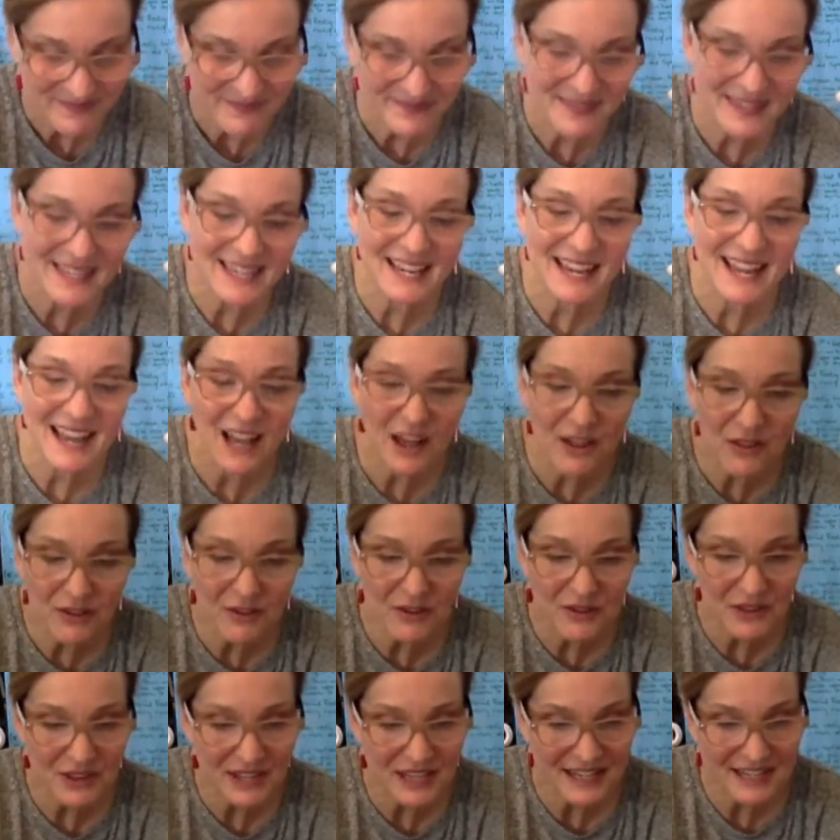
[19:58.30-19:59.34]
The other
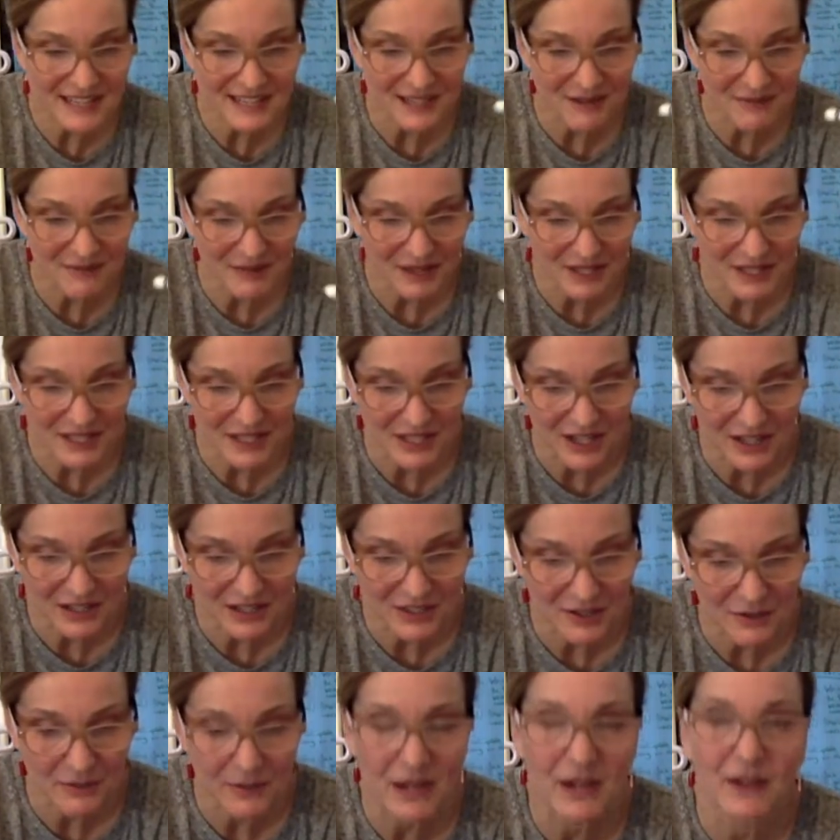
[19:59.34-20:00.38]
things I want to talk
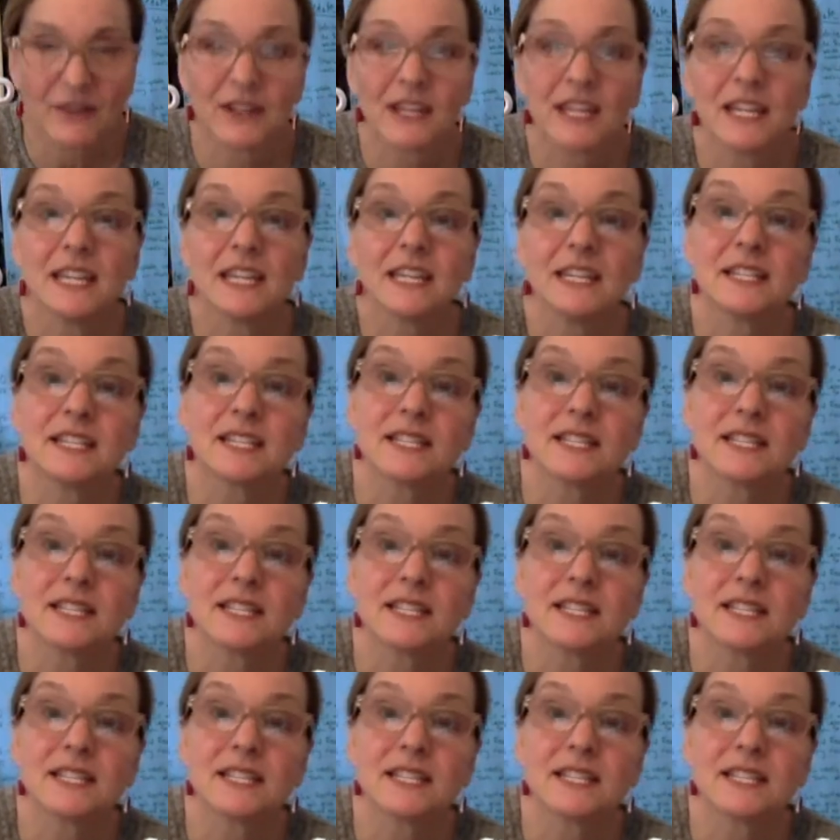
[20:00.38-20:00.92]
to you about is